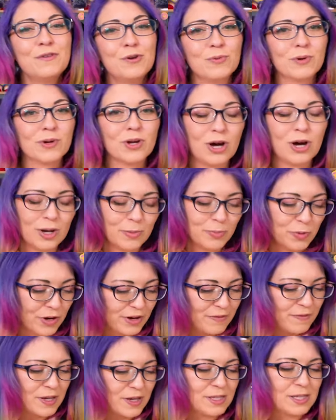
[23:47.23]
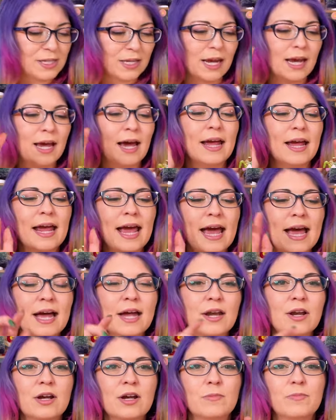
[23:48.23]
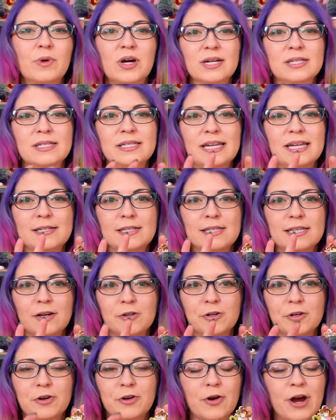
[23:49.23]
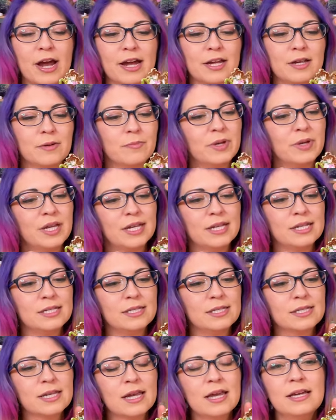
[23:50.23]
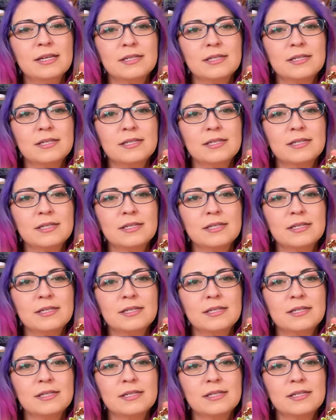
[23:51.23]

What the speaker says: you recall previously, I had unboxed a Sailor Kraken Pins